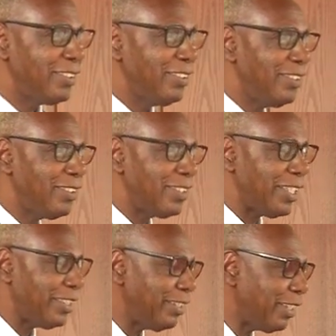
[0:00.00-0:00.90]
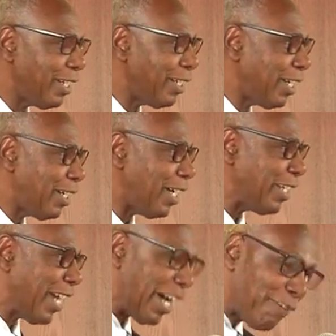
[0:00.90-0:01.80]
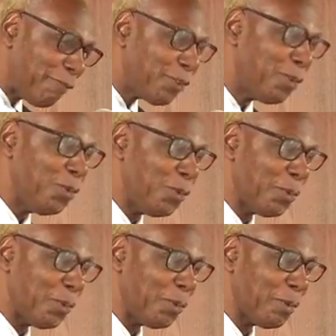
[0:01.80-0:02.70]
He said, I have to do